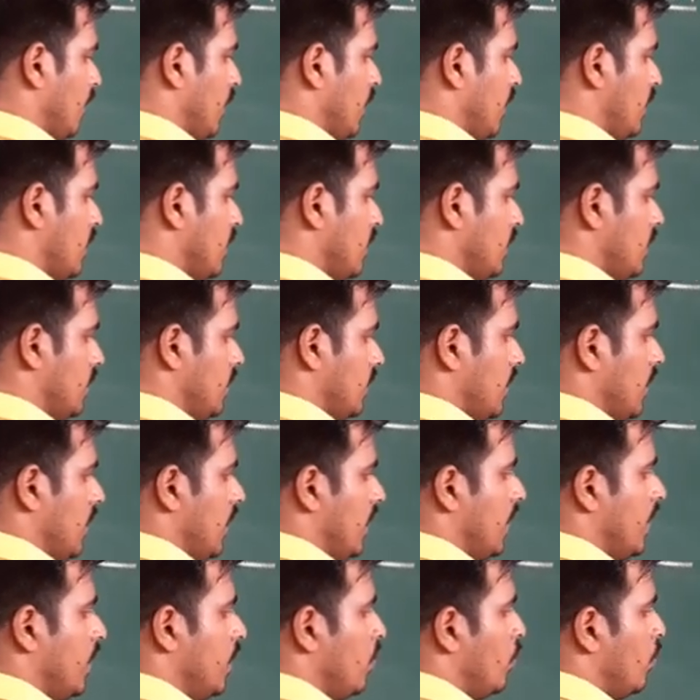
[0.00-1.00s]
Plus
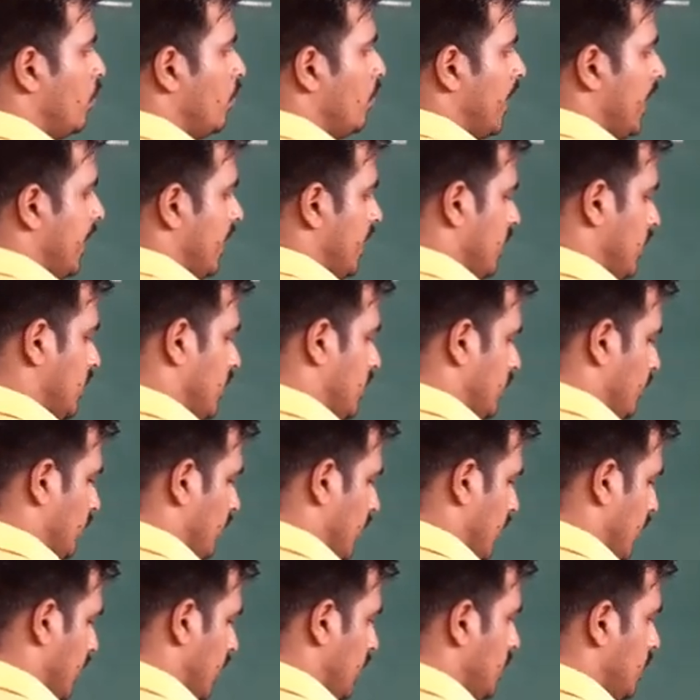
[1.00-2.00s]
into minus,
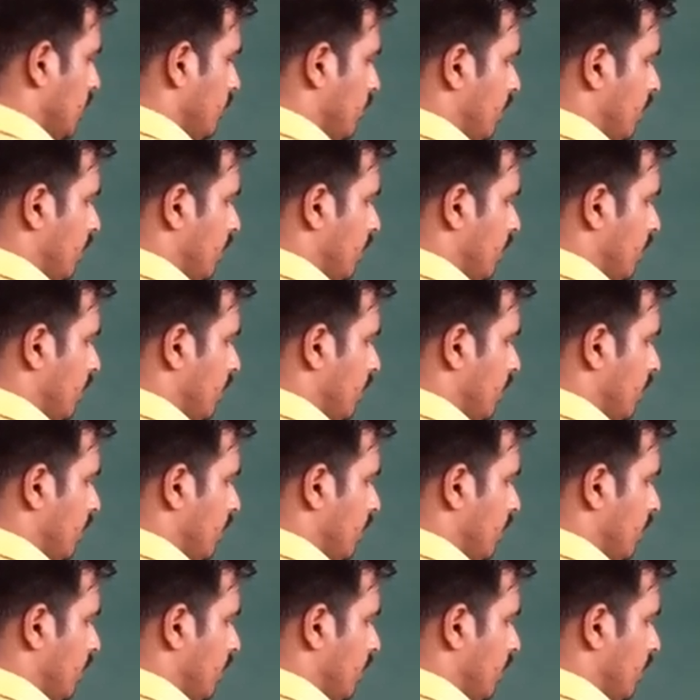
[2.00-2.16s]
minus